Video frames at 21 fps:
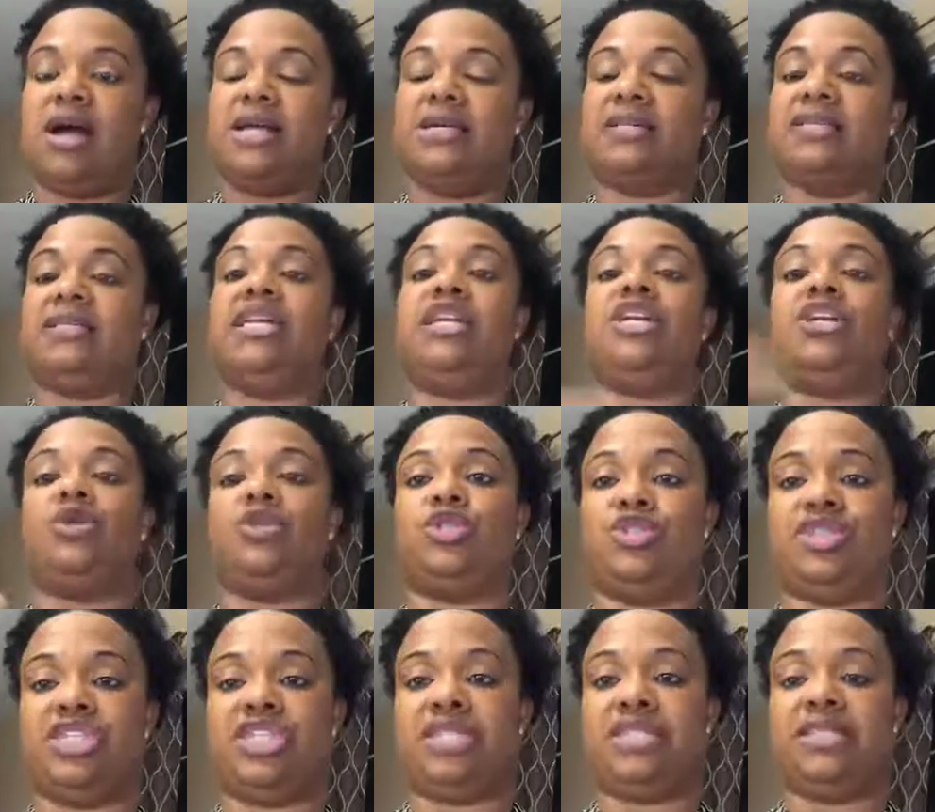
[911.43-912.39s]
see a
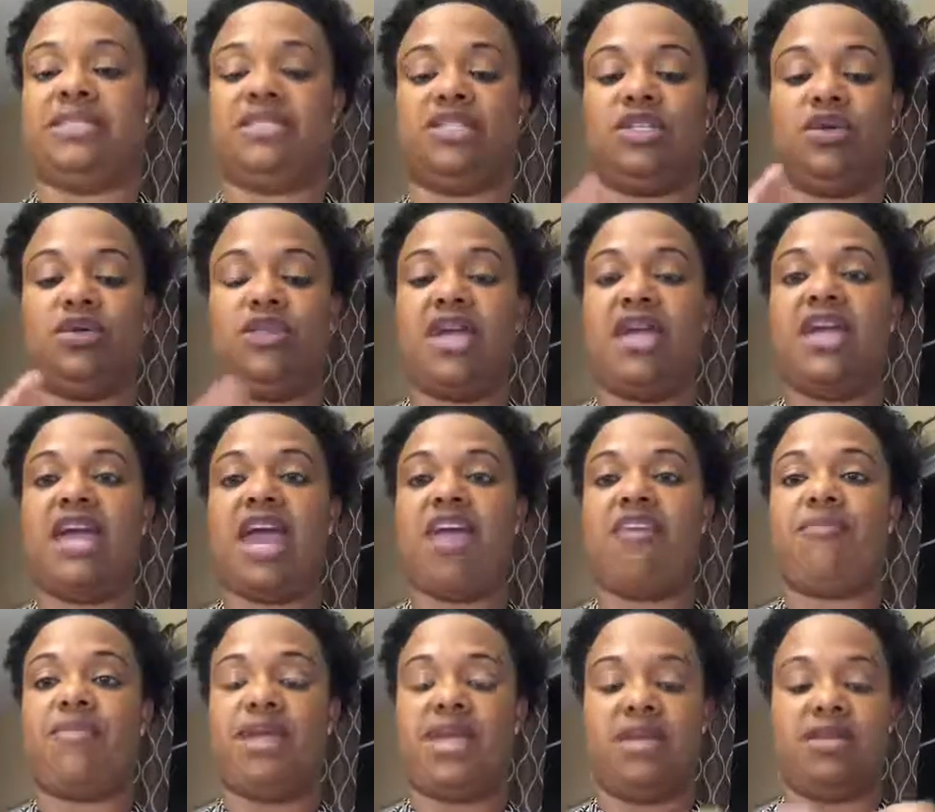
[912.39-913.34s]
nutritionist. So they
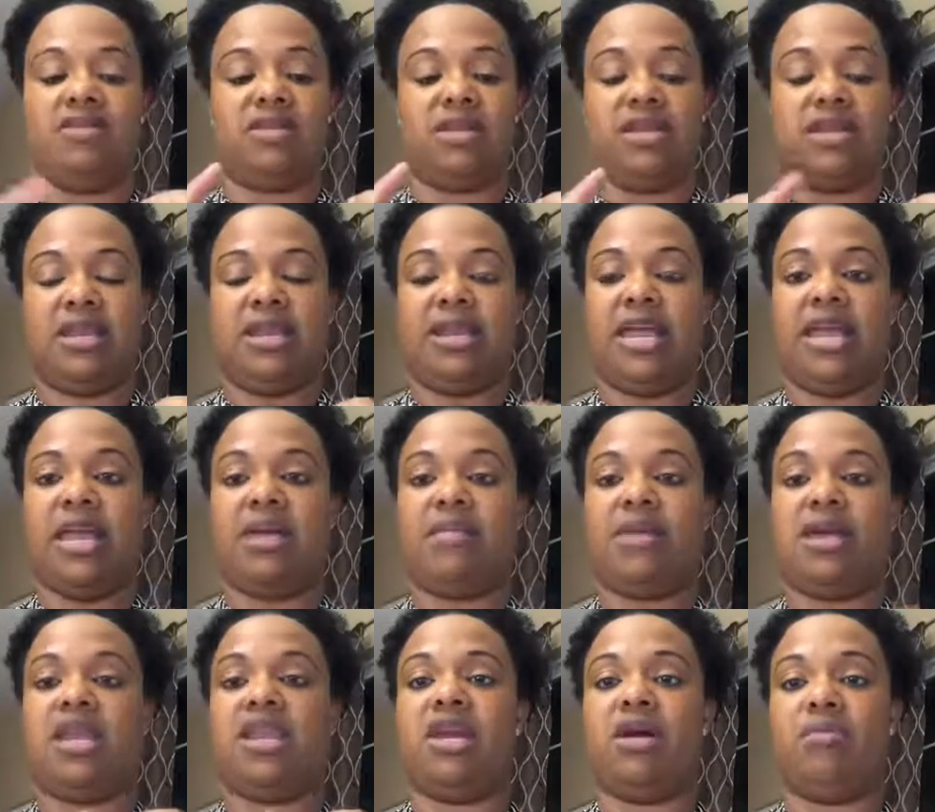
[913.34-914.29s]
gave me the name
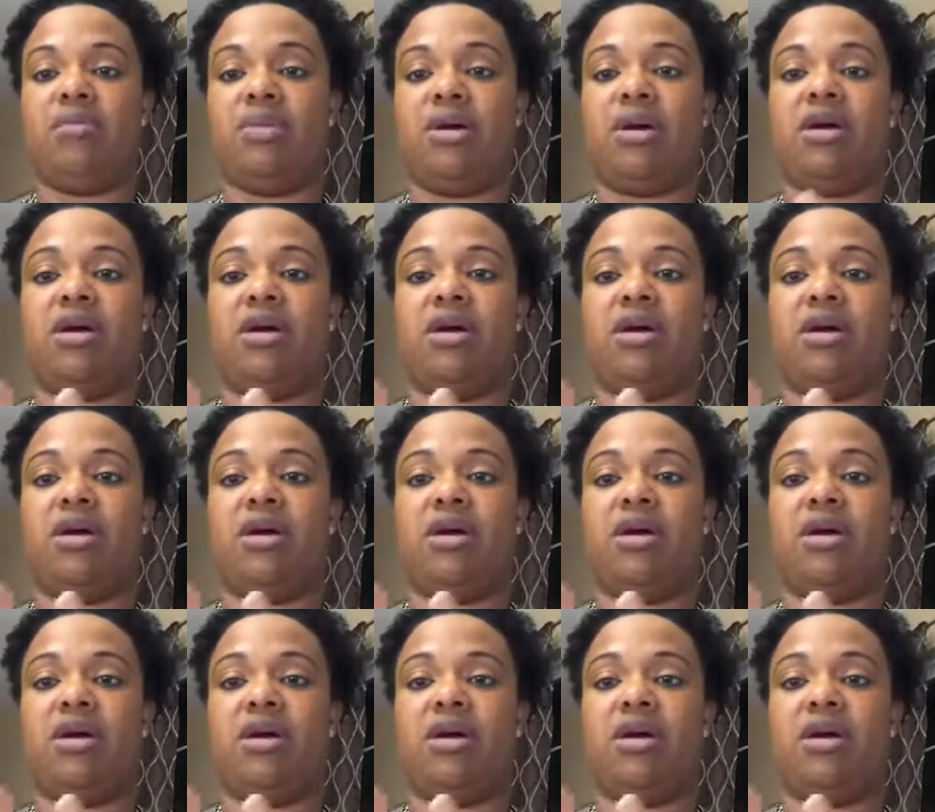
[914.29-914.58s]
and number